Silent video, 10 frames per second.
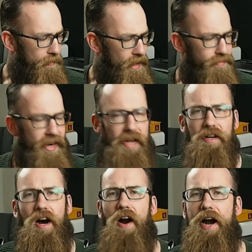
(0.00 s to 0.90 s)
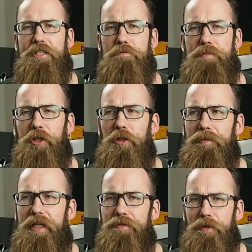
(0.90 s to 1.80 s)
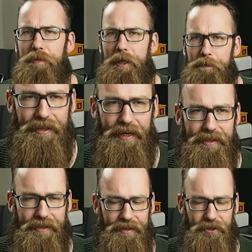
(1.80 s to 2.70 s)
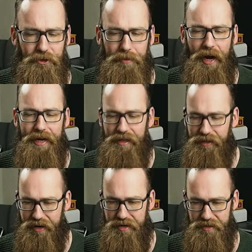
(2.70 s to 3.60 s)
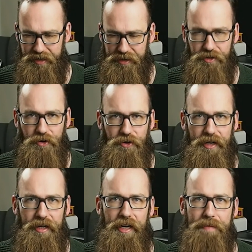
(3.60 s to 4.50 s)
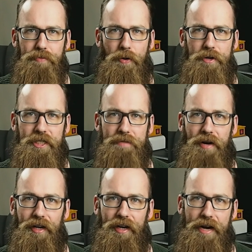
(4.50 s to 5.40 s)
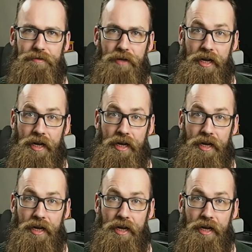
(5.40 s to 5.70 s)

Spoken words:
Every guitar has a special meaning for me. I tend to buy guitars at turning key points in my life.